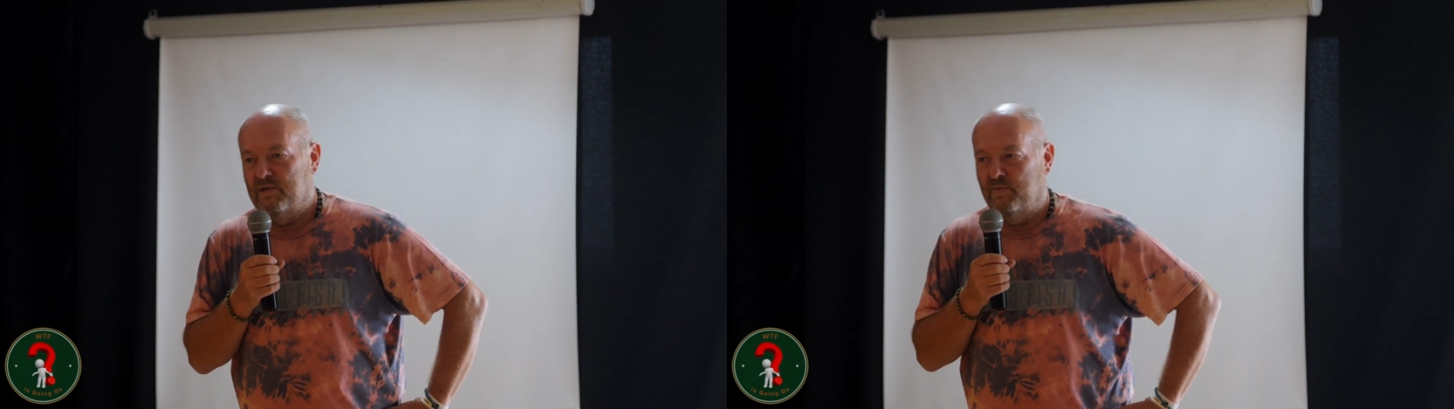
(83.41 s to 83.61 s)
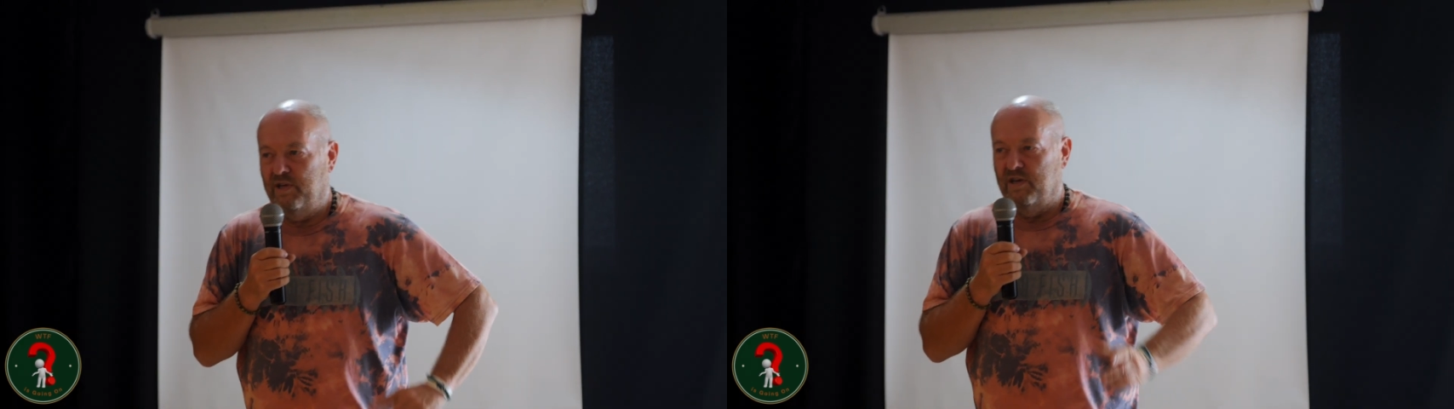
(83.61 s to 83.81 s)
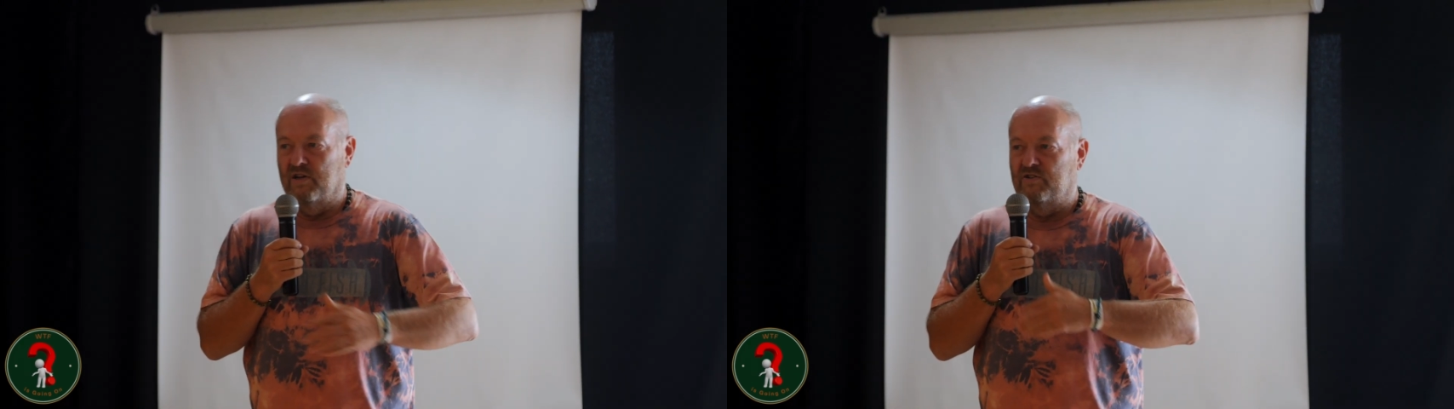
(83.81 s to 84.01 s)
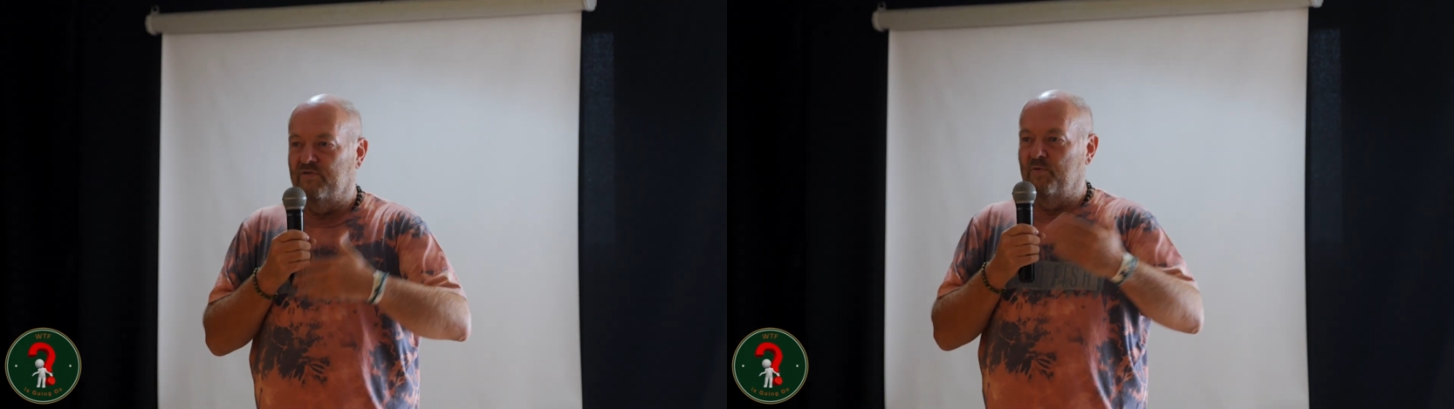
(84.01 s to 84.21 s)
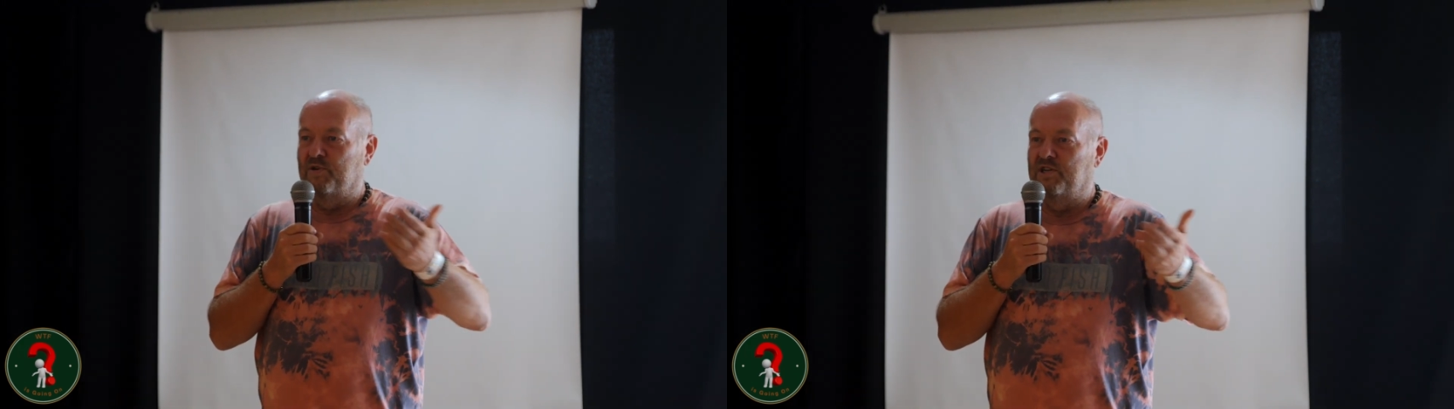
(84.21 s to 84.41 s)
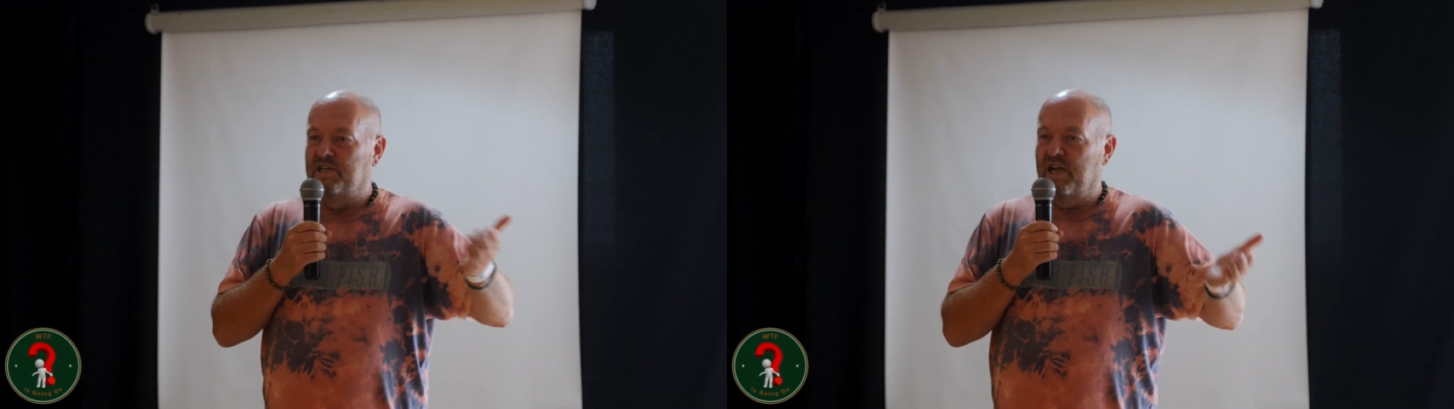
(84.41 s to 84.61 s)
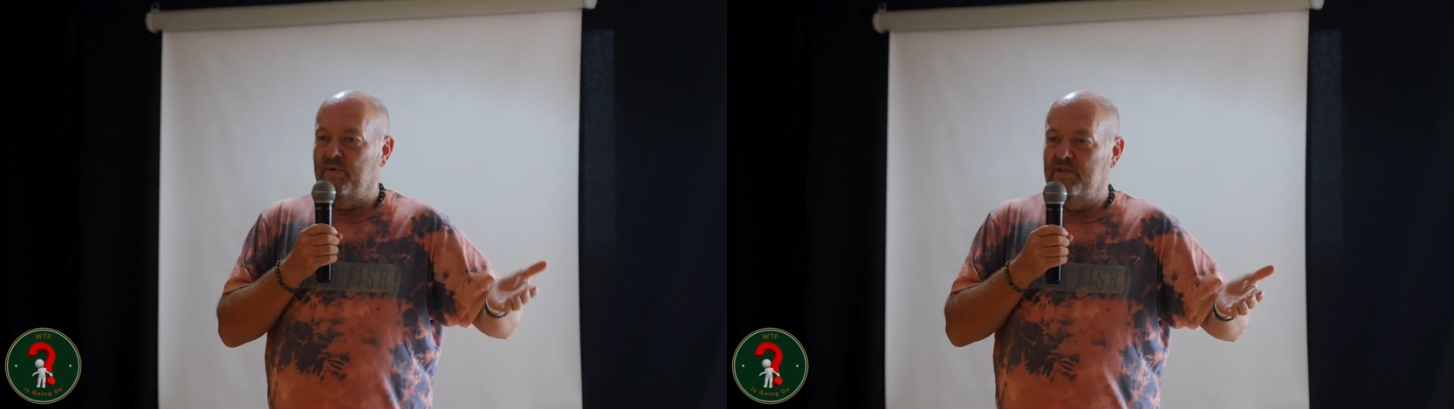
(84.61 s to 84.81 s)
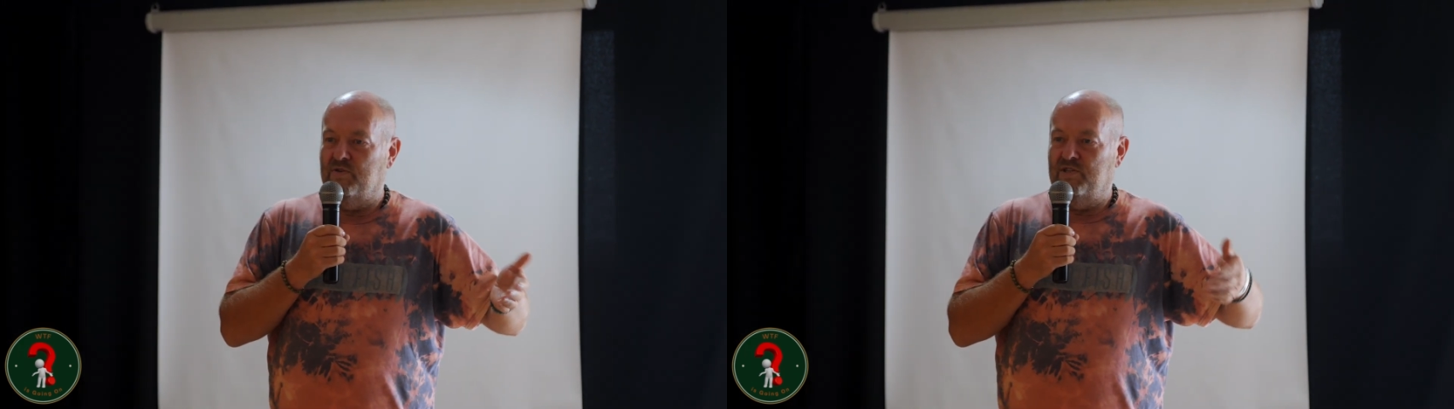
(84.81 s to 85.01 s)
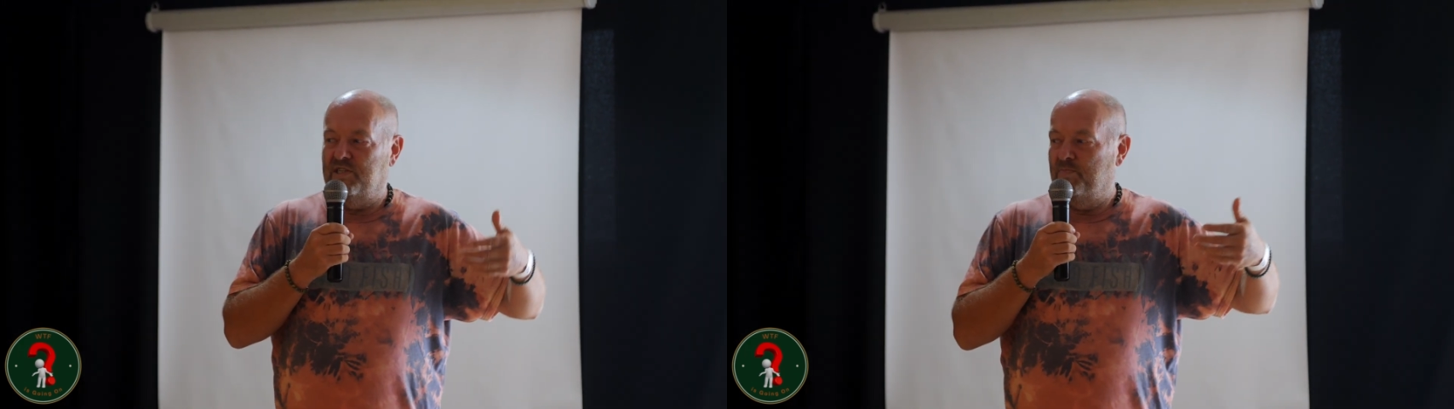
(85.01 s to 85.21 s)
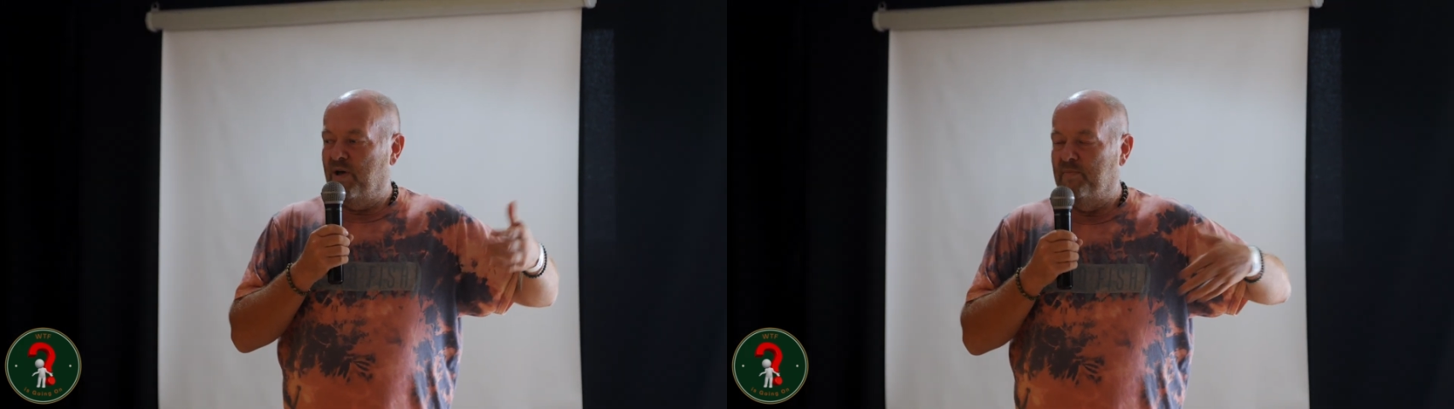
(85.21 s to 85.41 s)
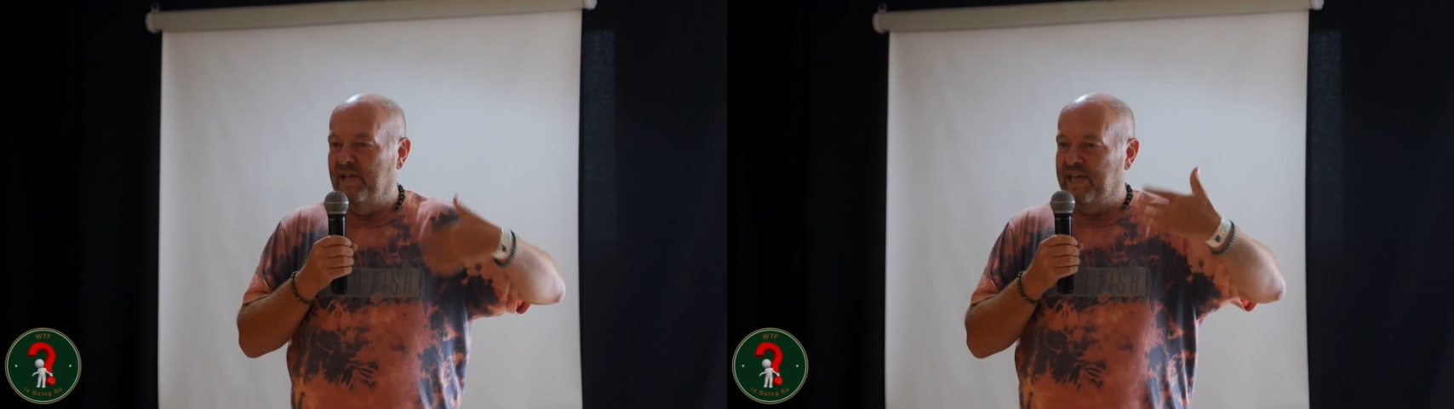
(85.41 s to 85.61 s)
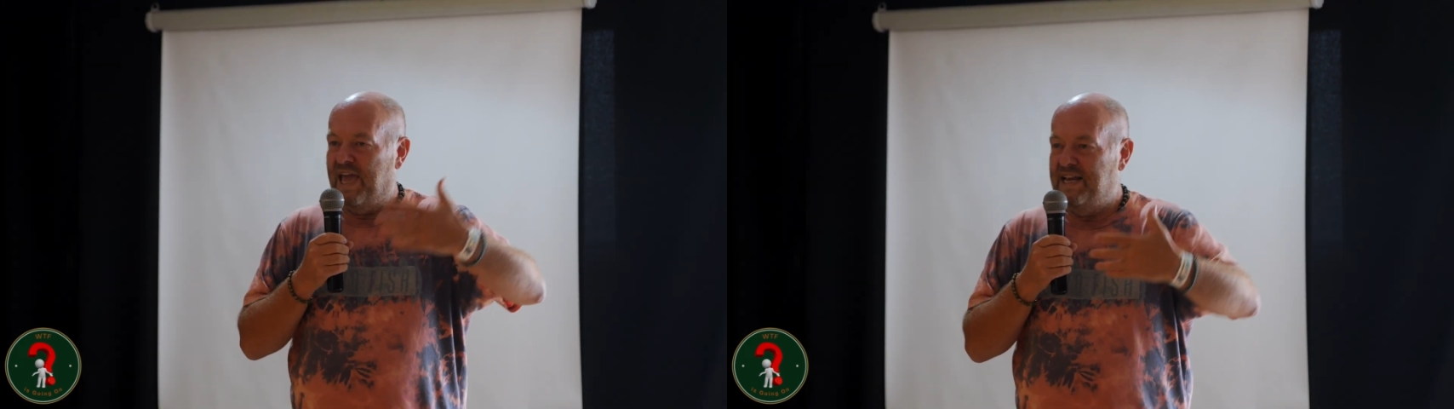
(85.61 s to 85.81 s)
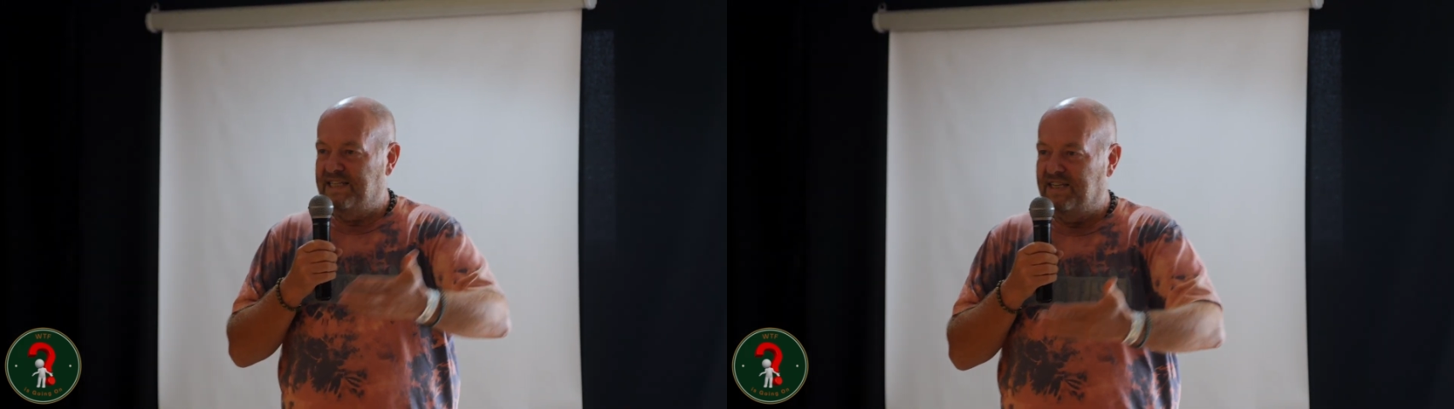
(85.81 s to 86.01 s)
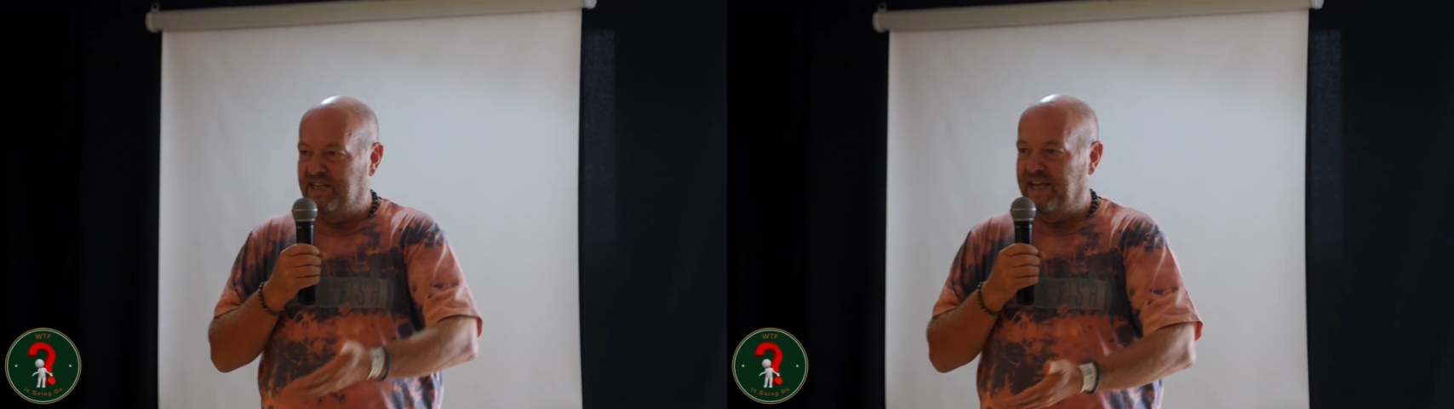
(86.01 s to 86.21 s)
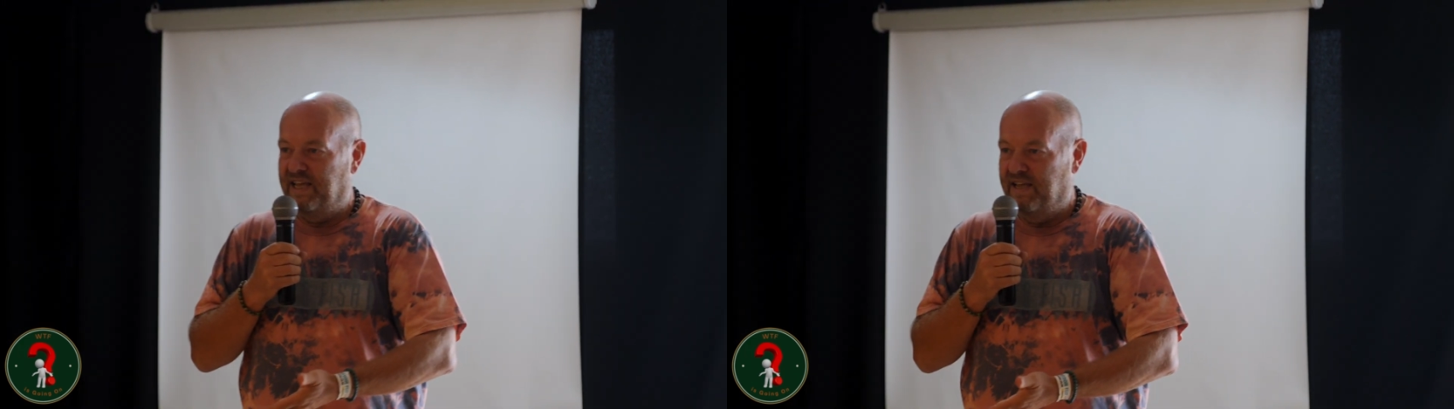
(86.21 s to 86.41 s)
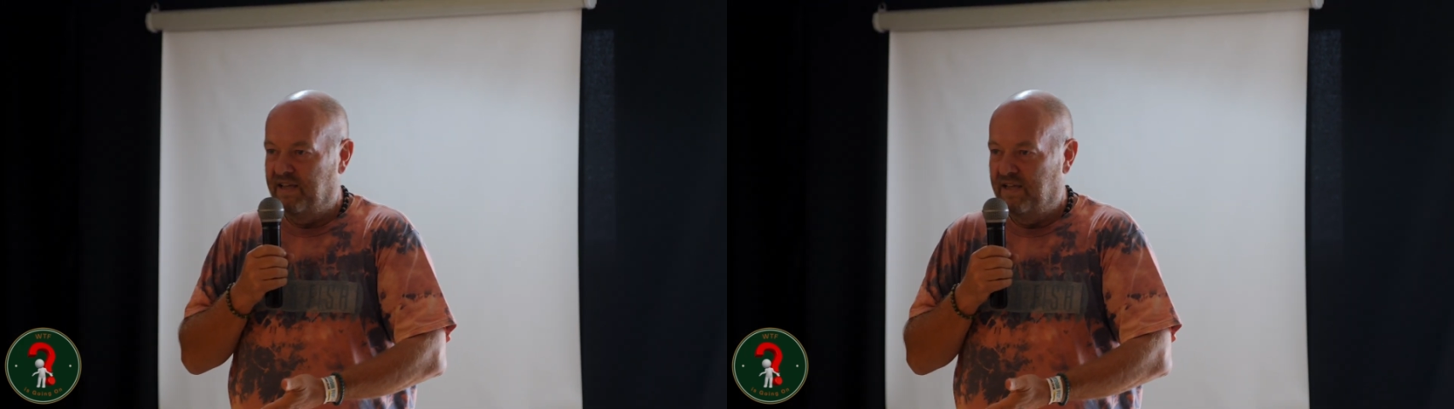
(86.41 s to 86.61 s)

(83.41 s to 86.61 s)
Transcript: So, well, you can't travel British Airways because it's a public entity.